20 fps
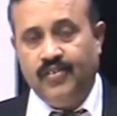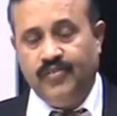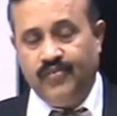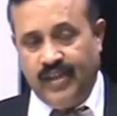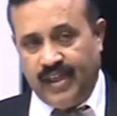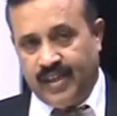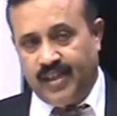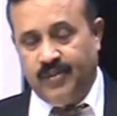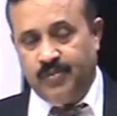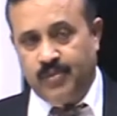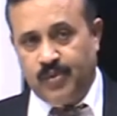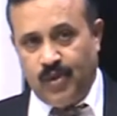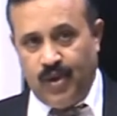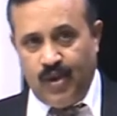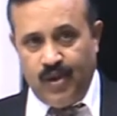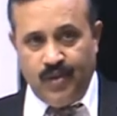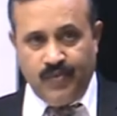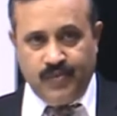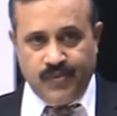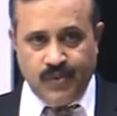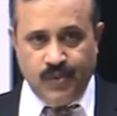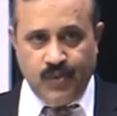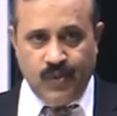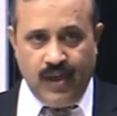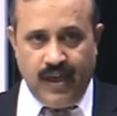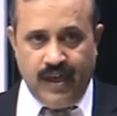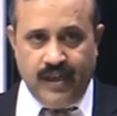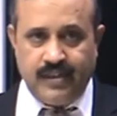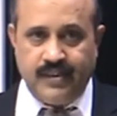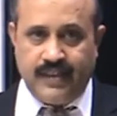Welcome to all of you
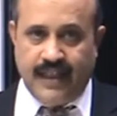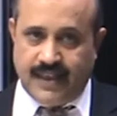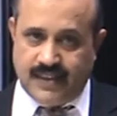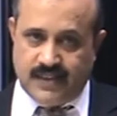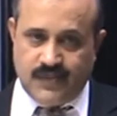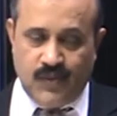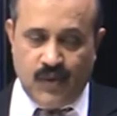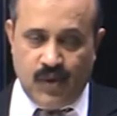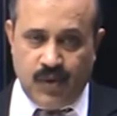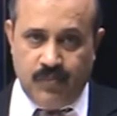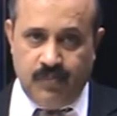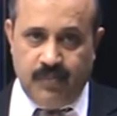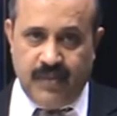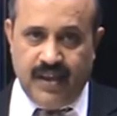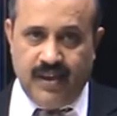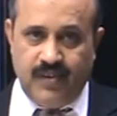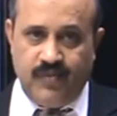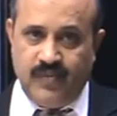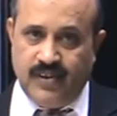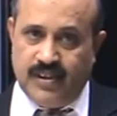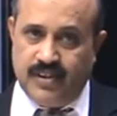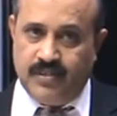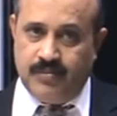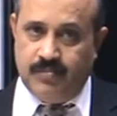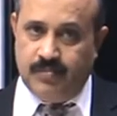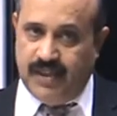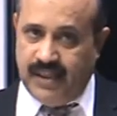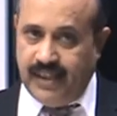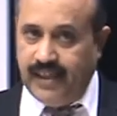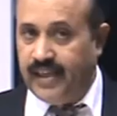and thanks for being with
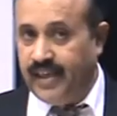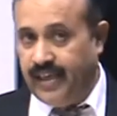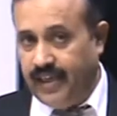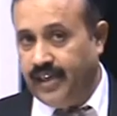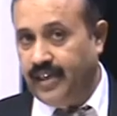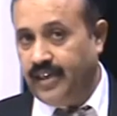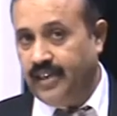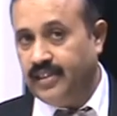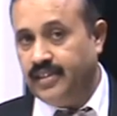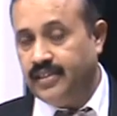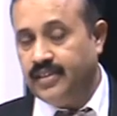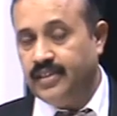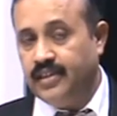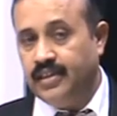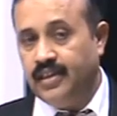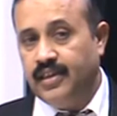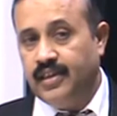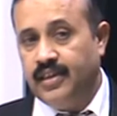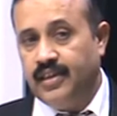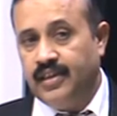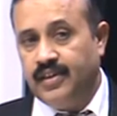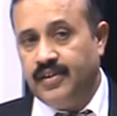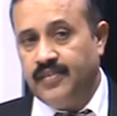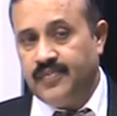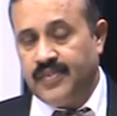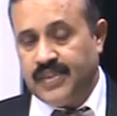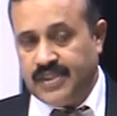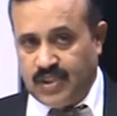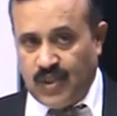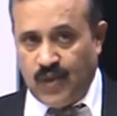me here.
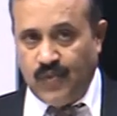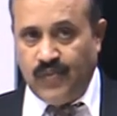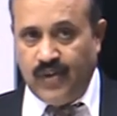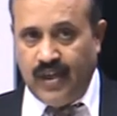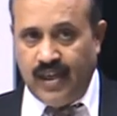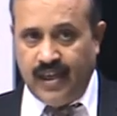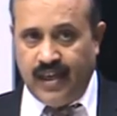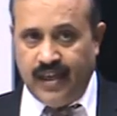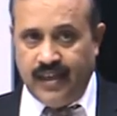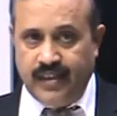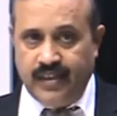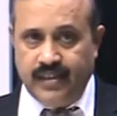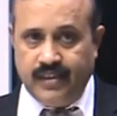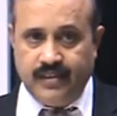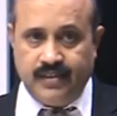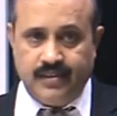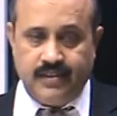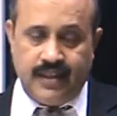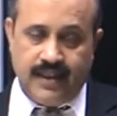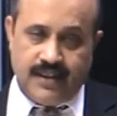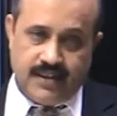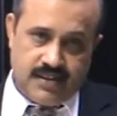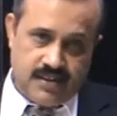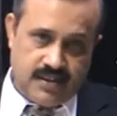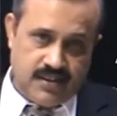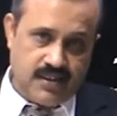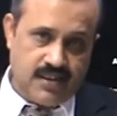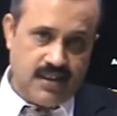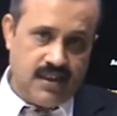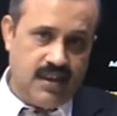First of all, I
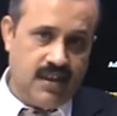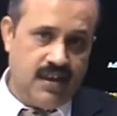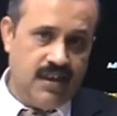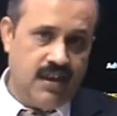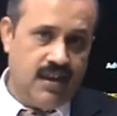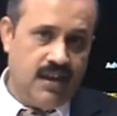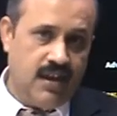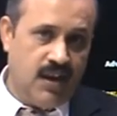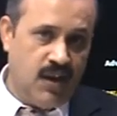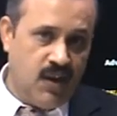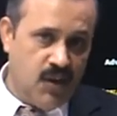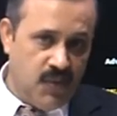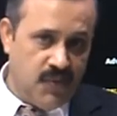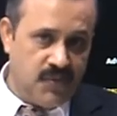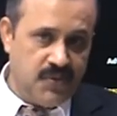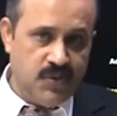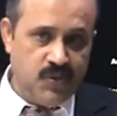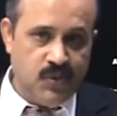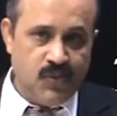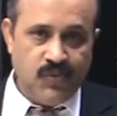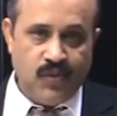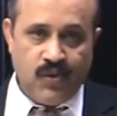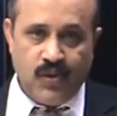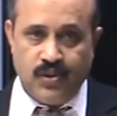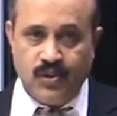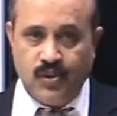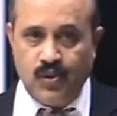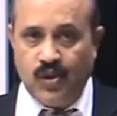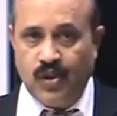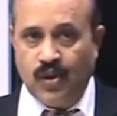thanks all of you for
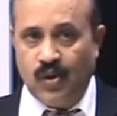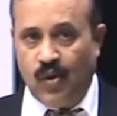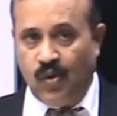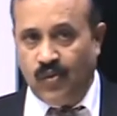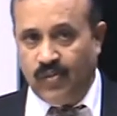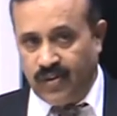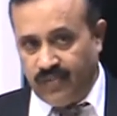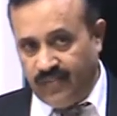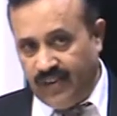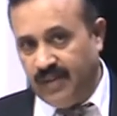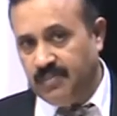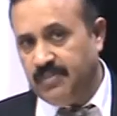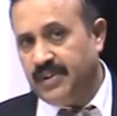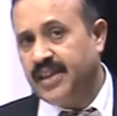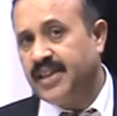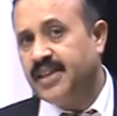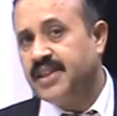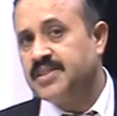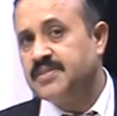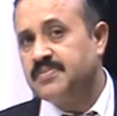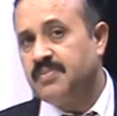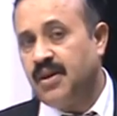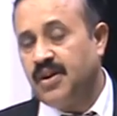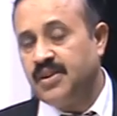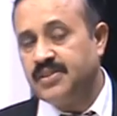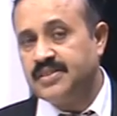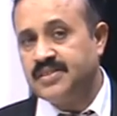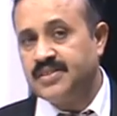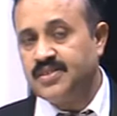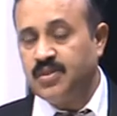your overwhelming
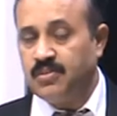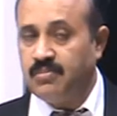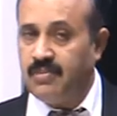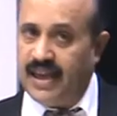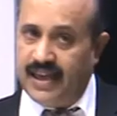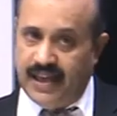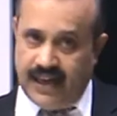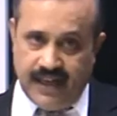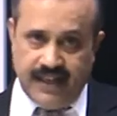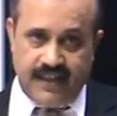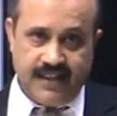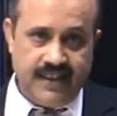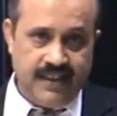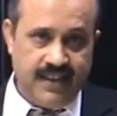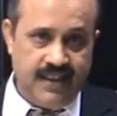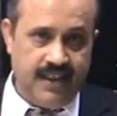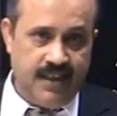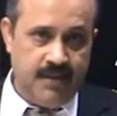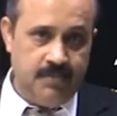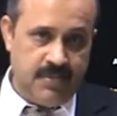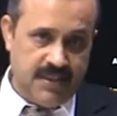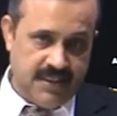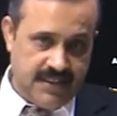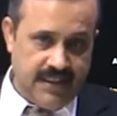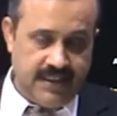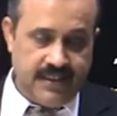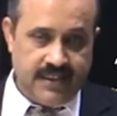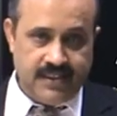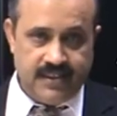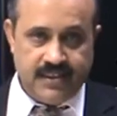response to my article and
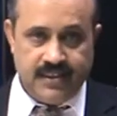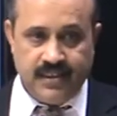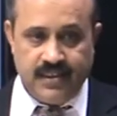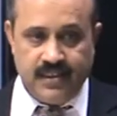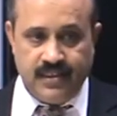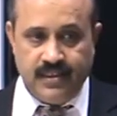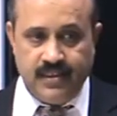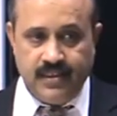presentation.